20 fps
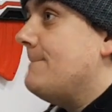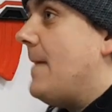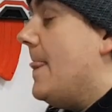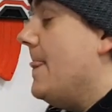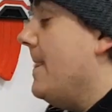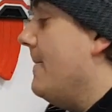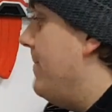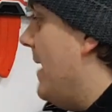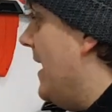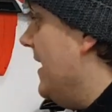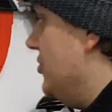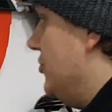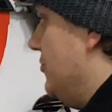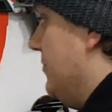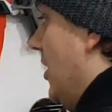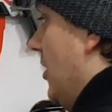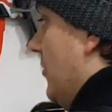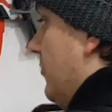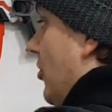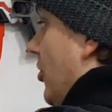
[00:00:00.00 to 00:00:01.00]
The
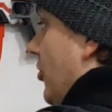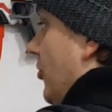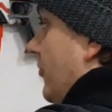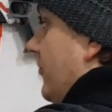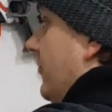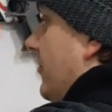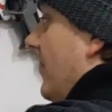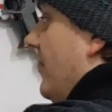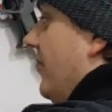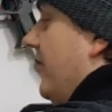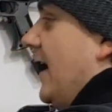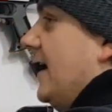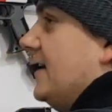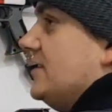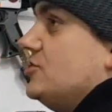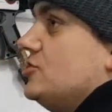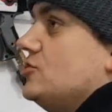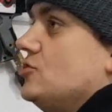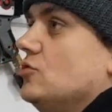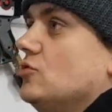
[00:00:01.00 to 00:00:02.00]
Benchmark product, that
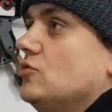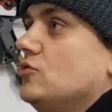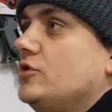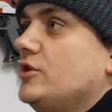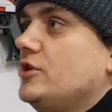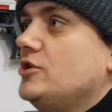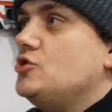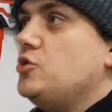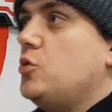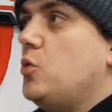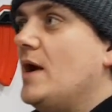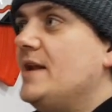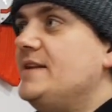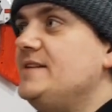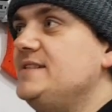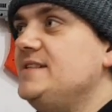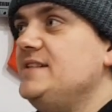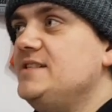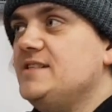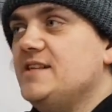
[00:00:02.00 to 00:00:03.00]
scored
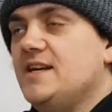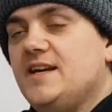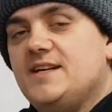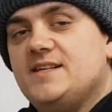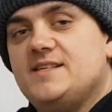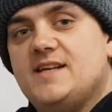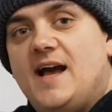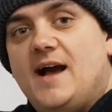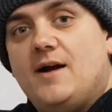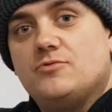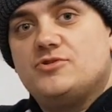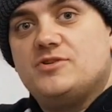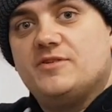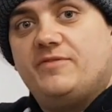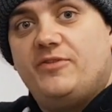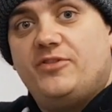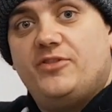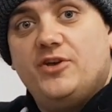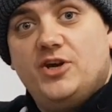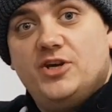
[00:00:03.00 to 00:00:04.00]
26 out
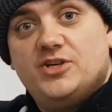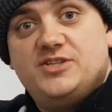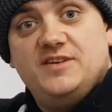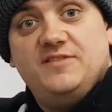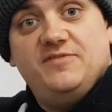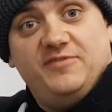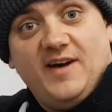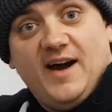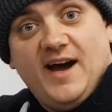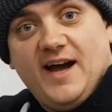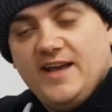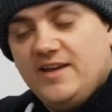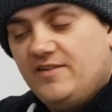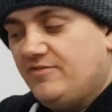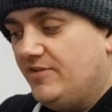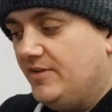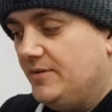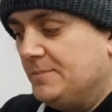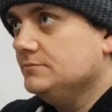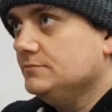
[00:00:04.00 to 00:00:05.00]
of
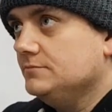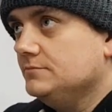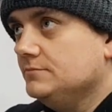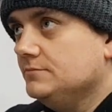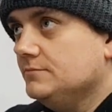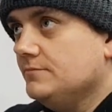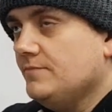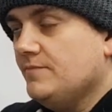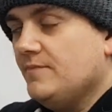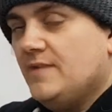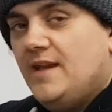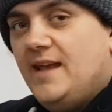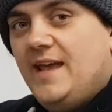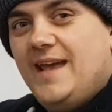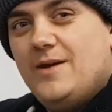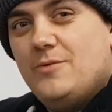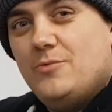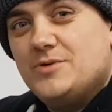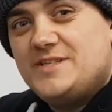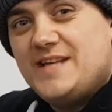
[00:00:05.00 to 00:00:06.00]
35.
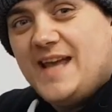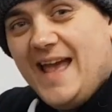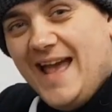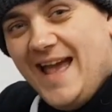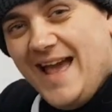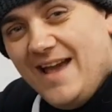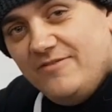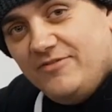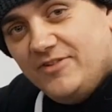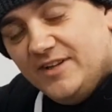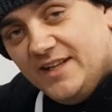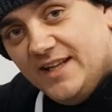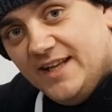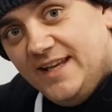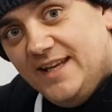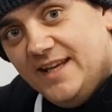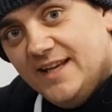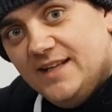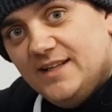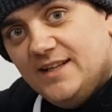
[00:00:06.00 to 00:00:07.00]
It was
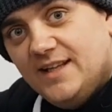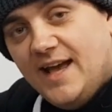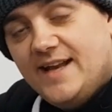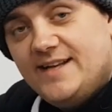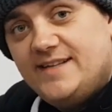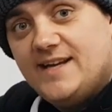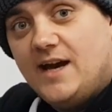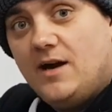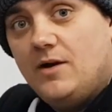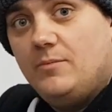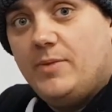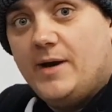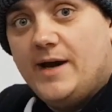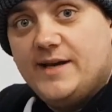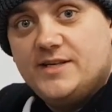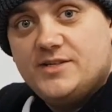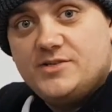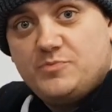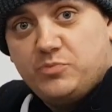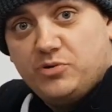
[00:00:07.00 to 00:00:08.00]
heavily let down
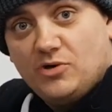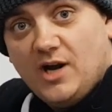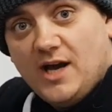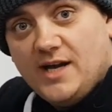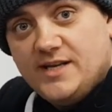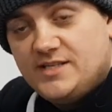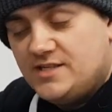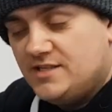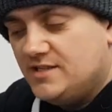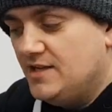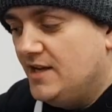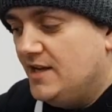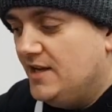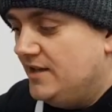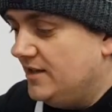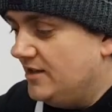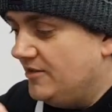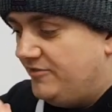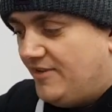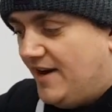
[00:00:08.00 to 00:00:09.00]
by its price.
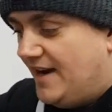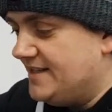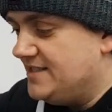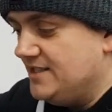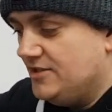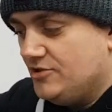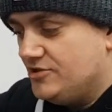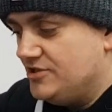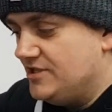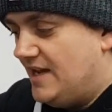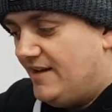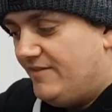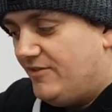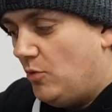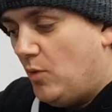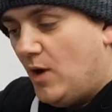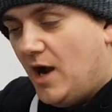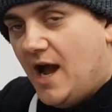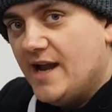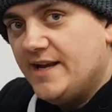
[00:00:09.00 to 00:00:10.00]
The fact it doesn't have a
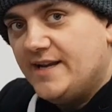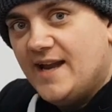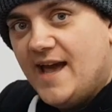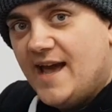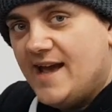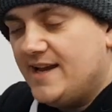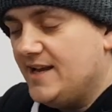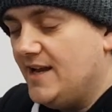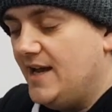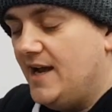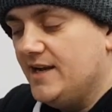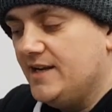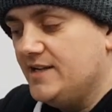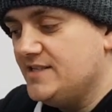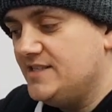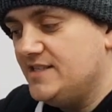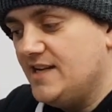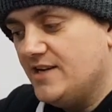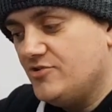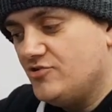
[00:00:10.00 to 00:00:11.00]
wide neck and
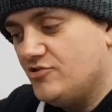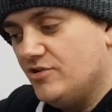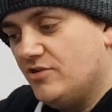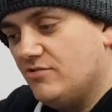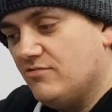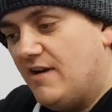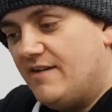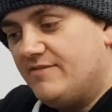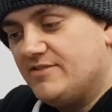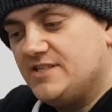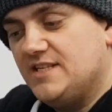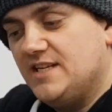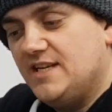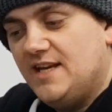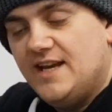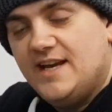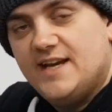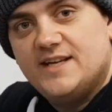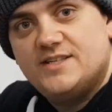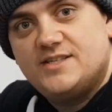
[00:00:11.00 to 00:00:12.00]
its centre of gravity
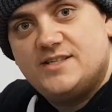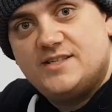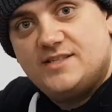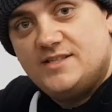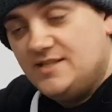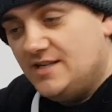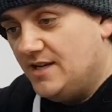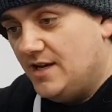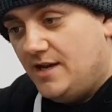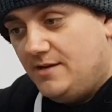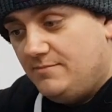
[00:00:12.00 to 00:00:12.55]
is